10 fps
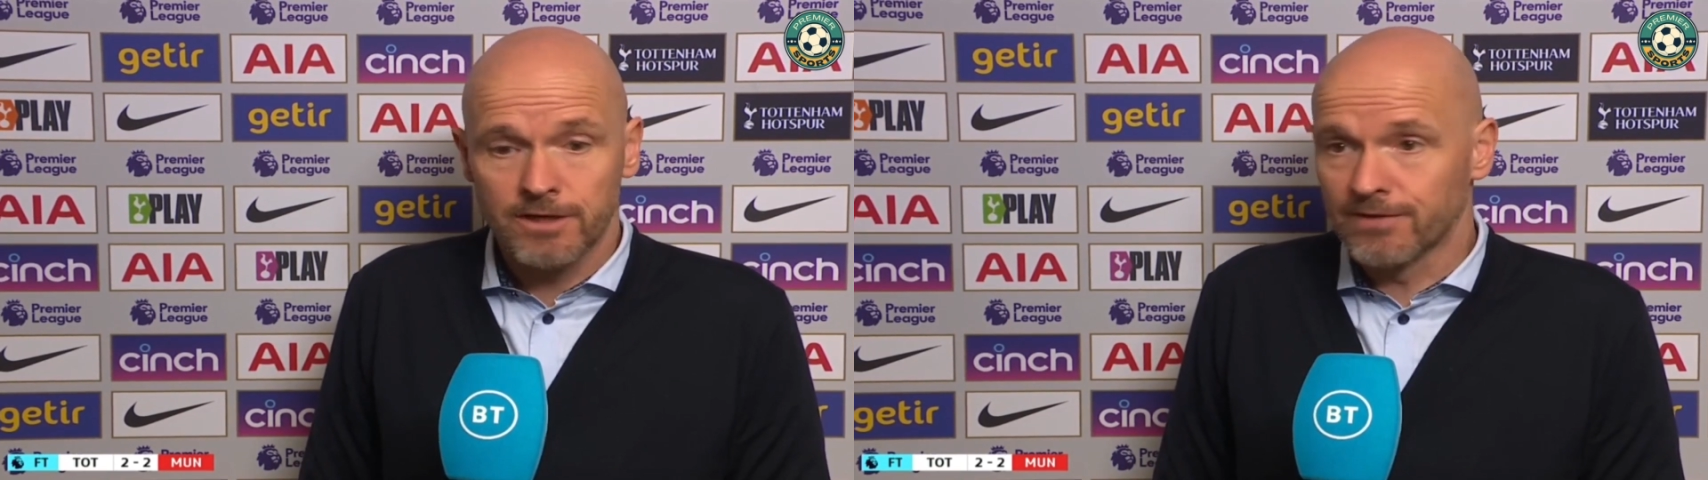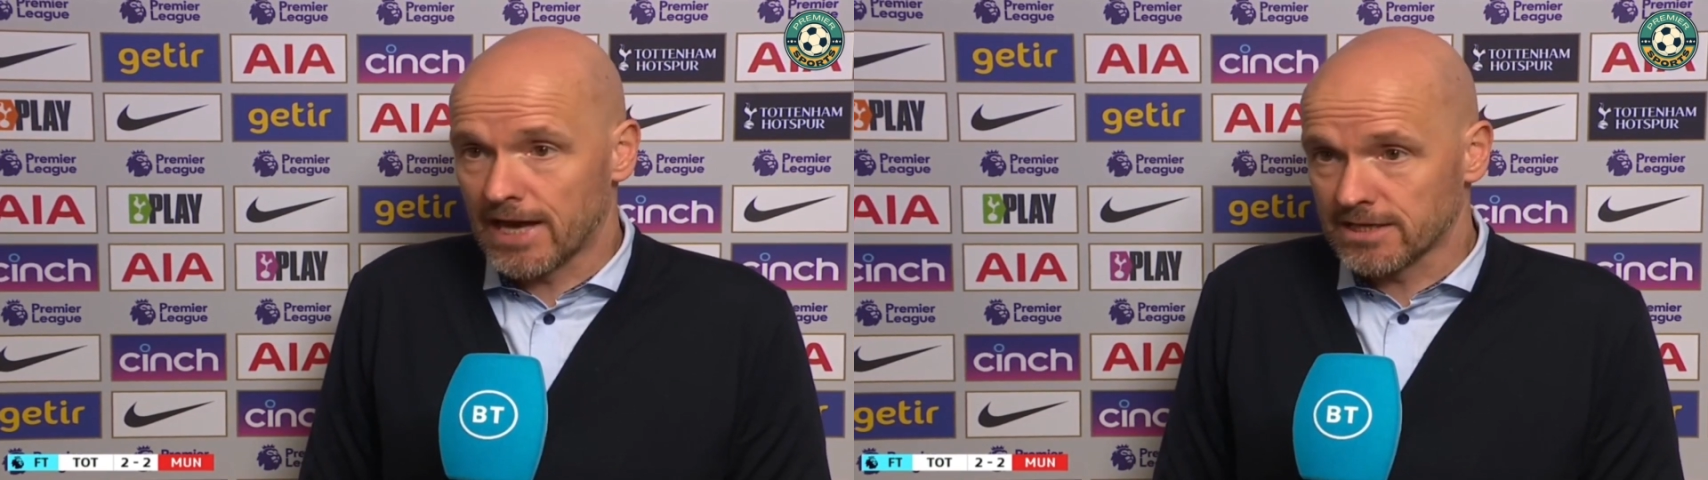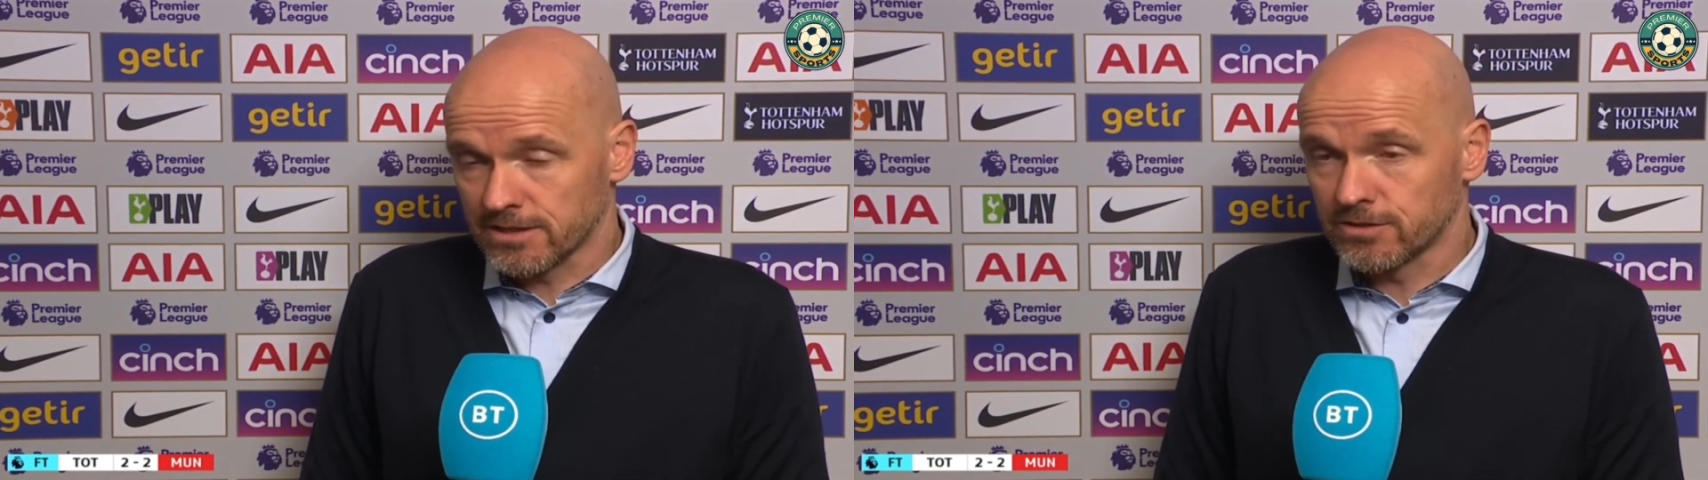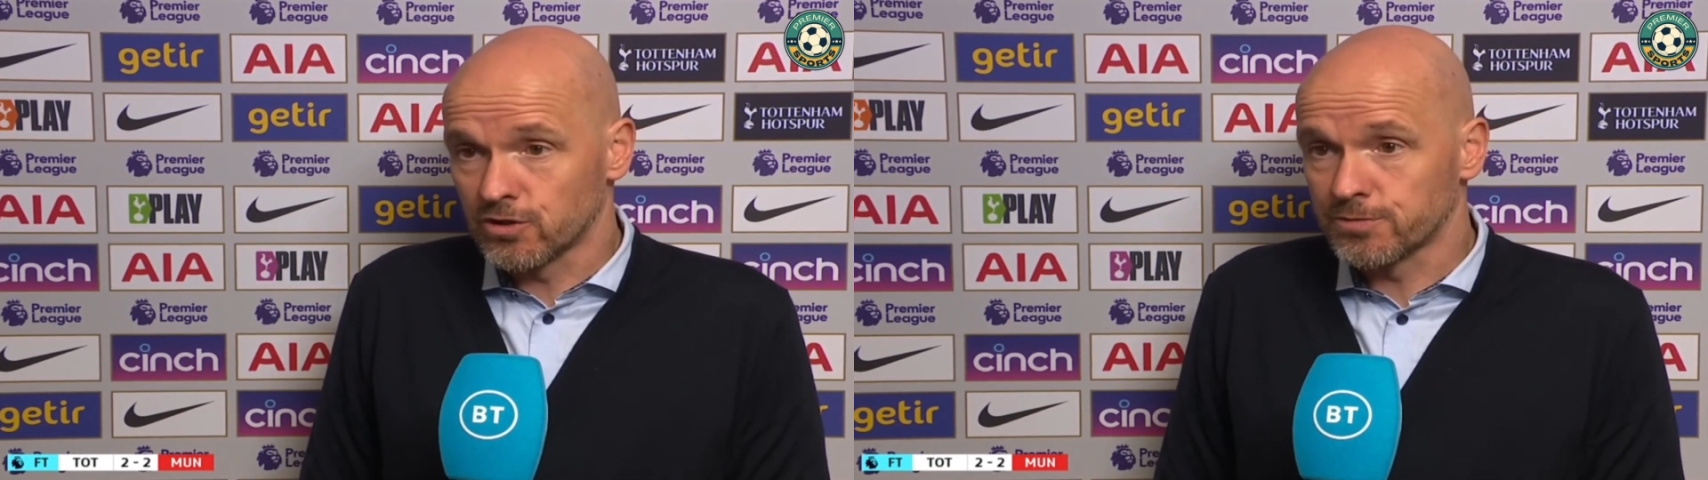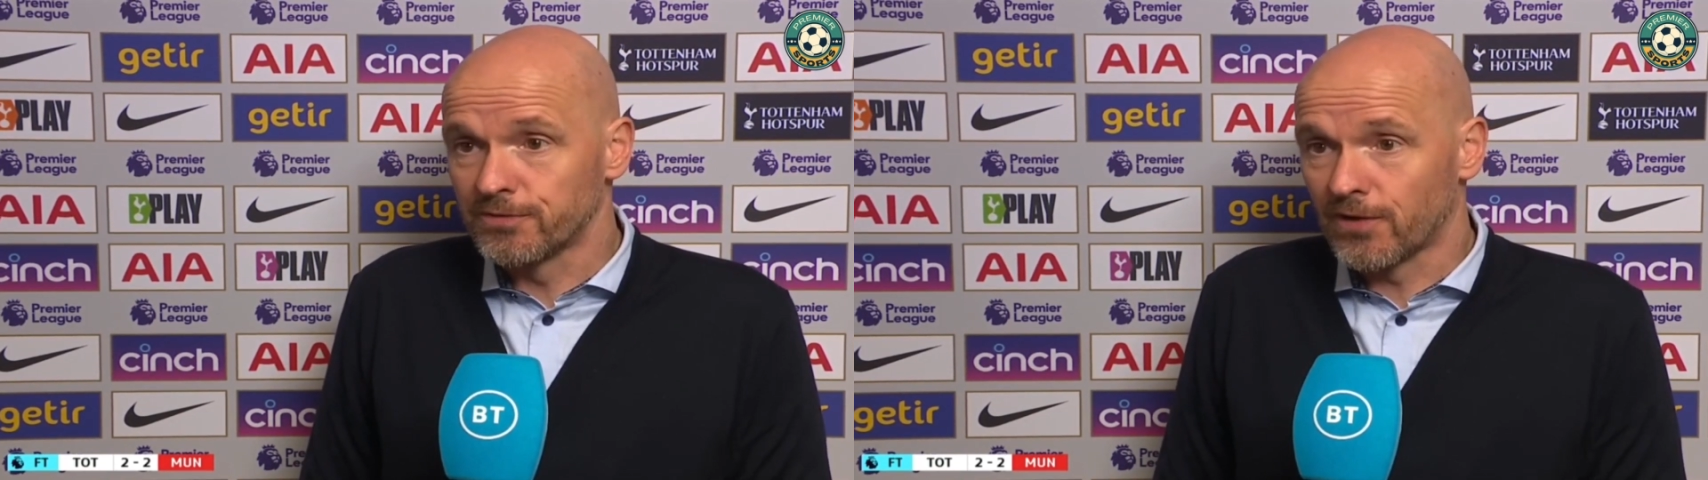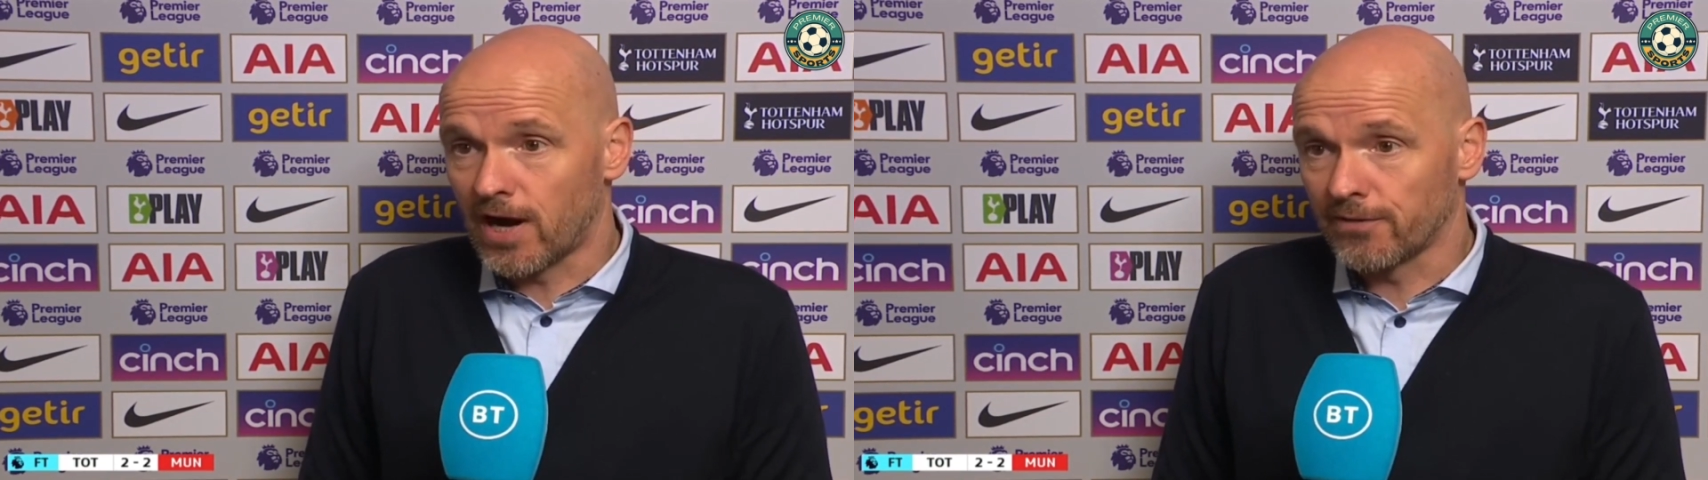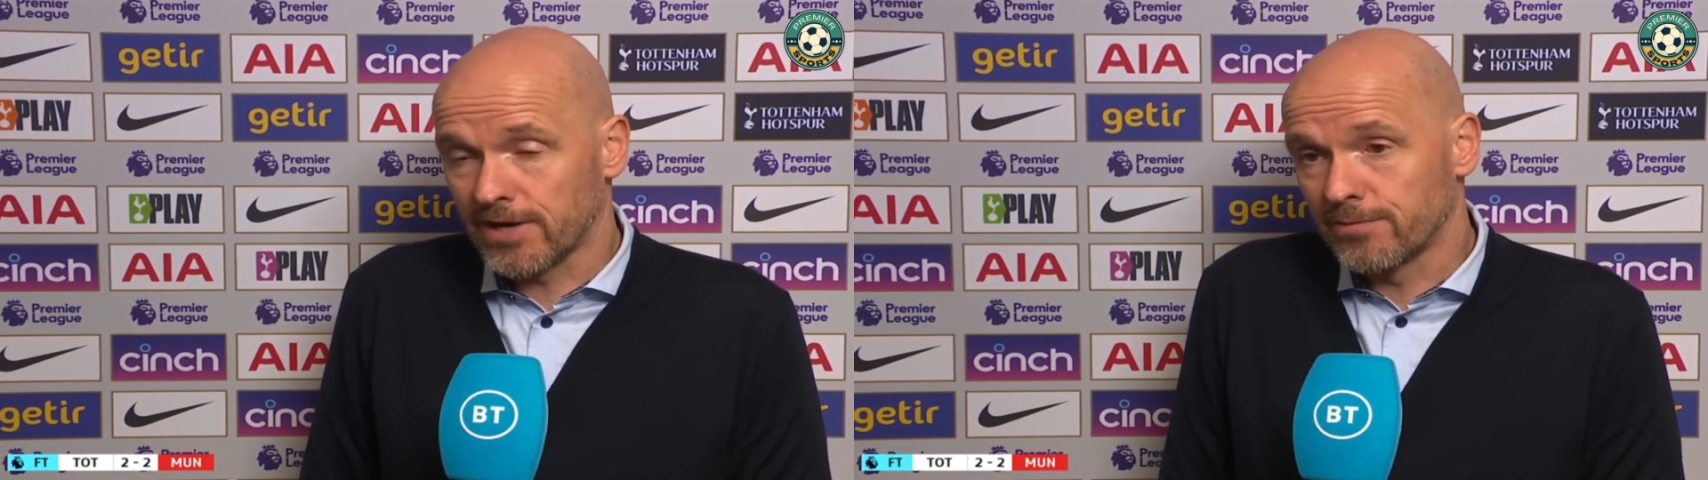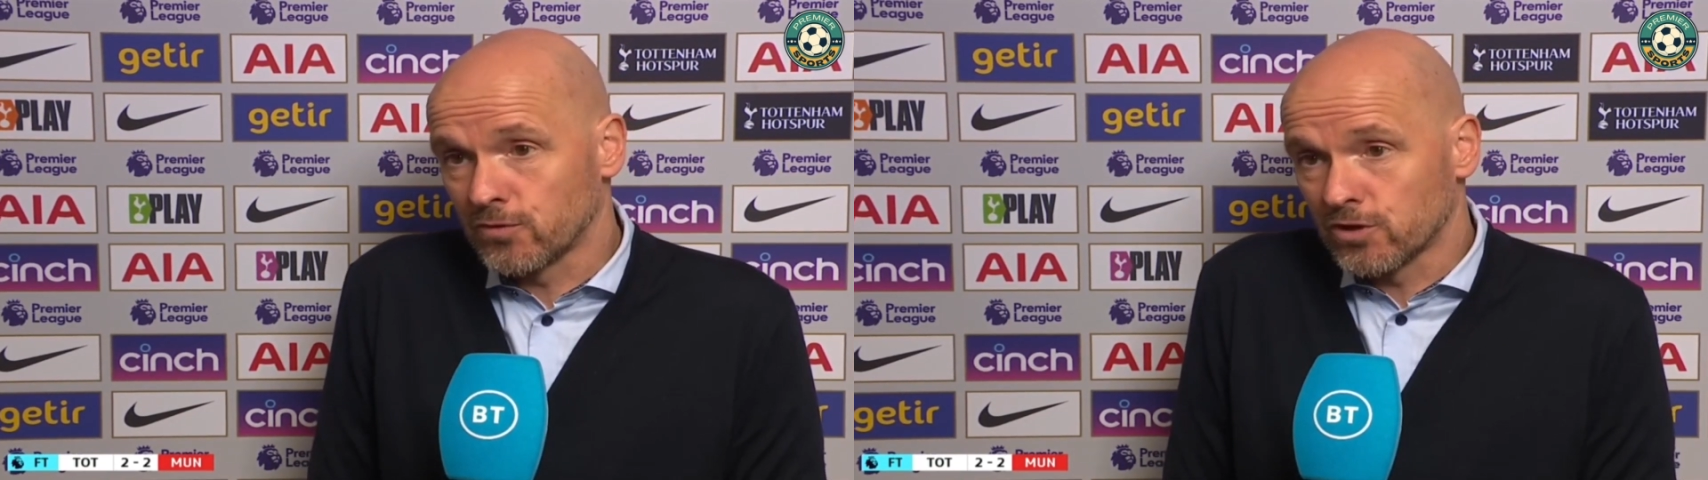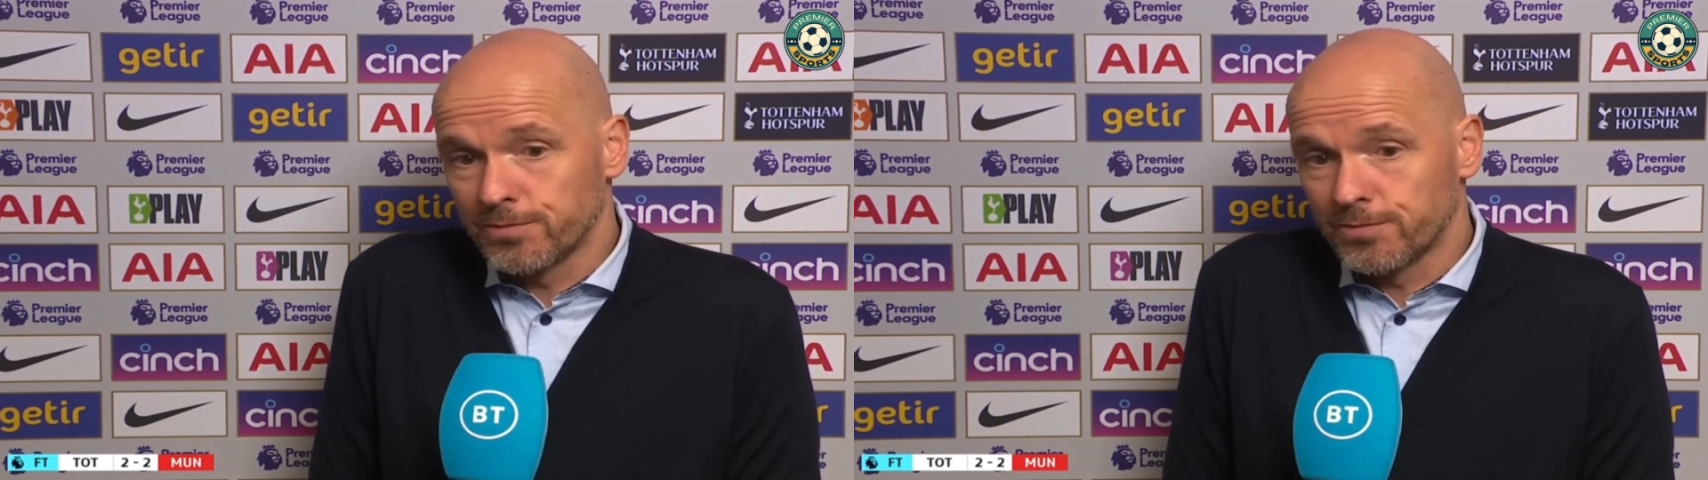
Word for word: equalizer just before halftime,